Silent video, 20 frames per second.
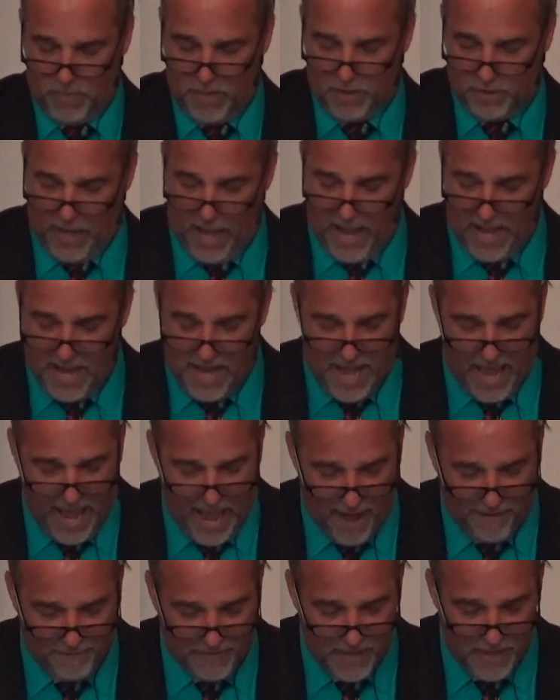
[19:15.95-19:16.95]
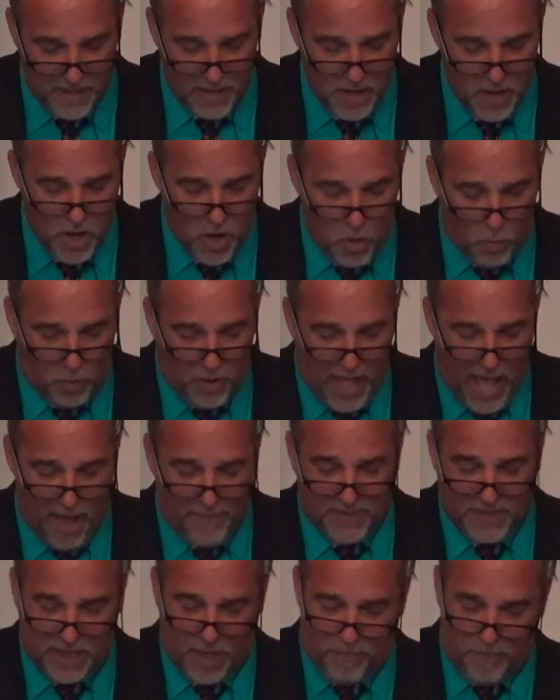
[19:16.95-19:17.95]
Okay? In heaven, we'll
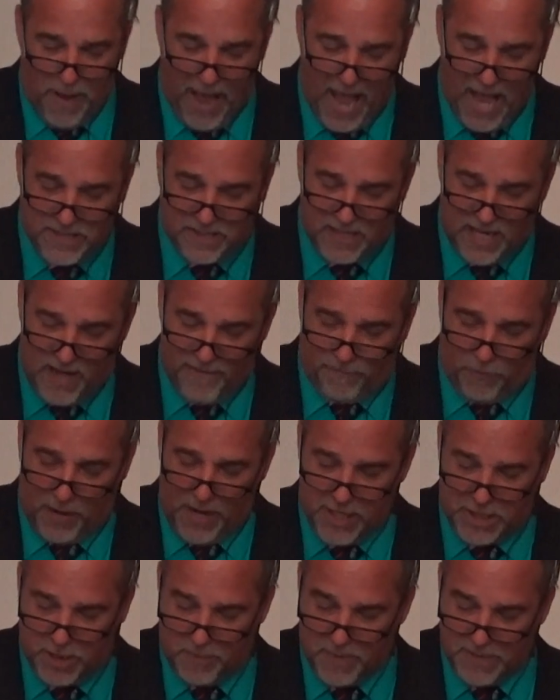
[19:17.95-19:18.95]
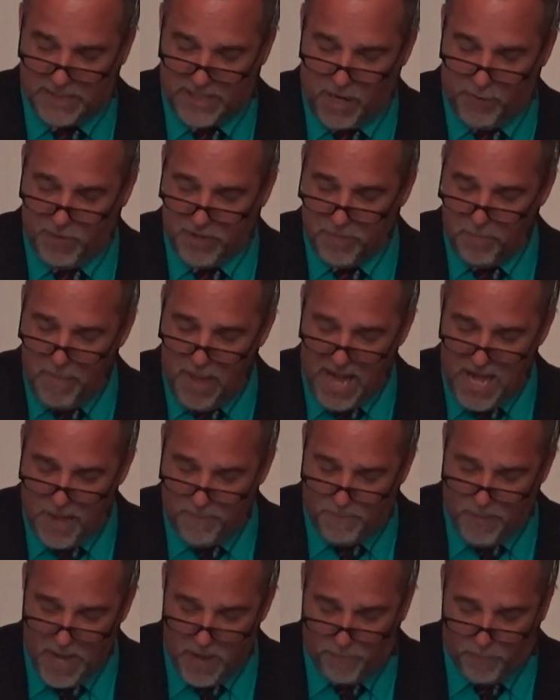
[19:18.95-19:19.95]
have the capacity for intimacy with
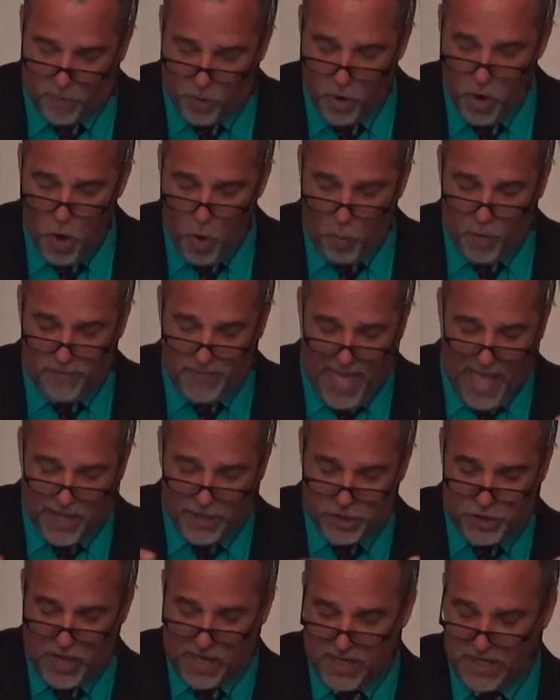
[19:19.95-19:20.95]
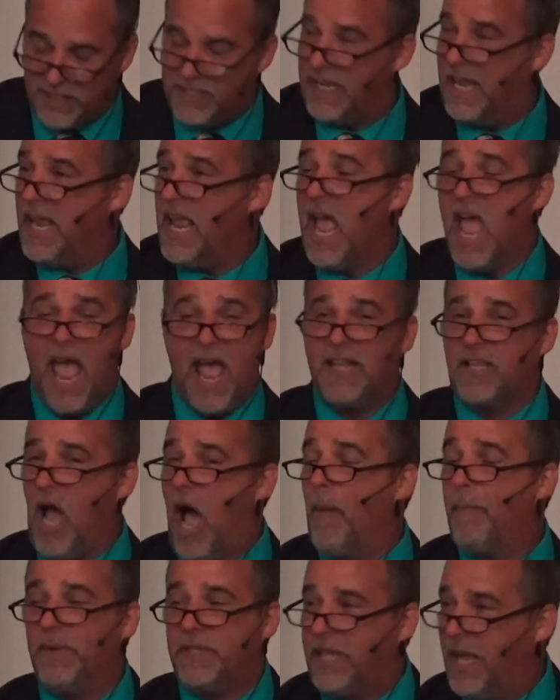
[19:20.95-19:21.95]
many people without jealousy and
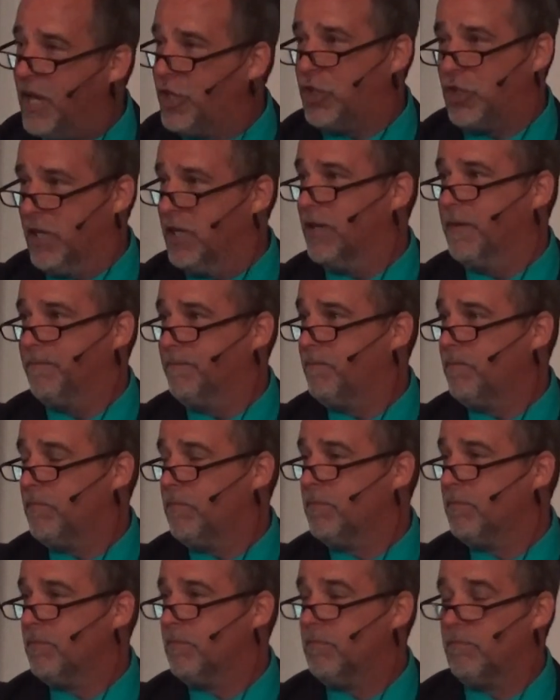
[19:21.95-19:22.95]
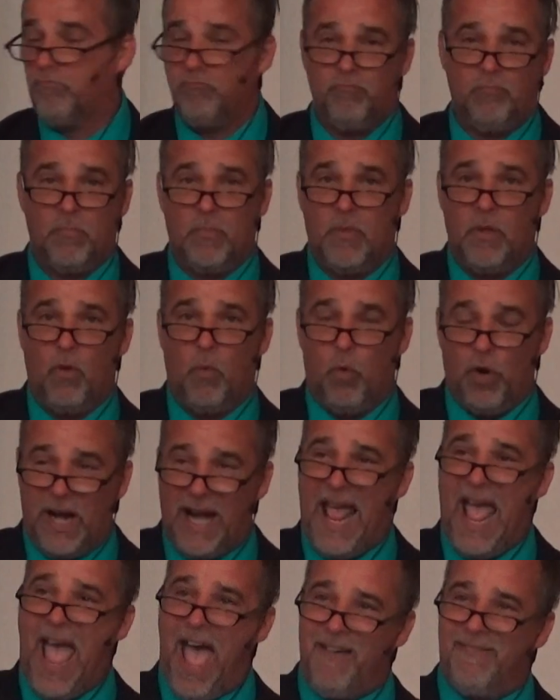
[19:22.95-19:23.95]
competition. We're
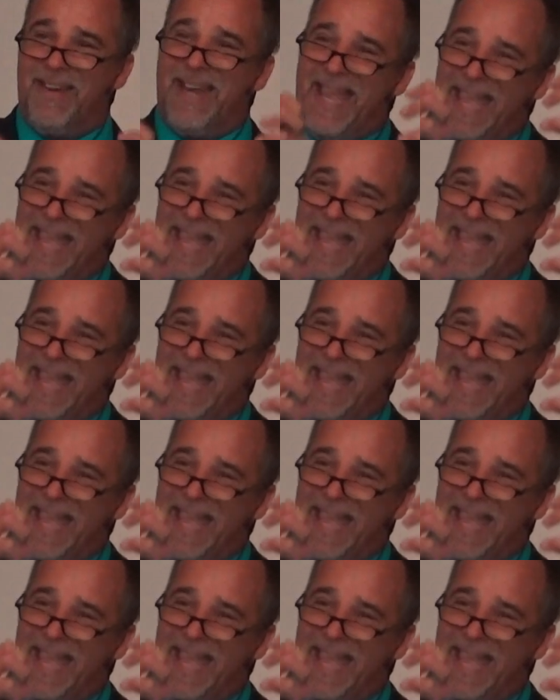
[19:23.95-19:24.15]
going to have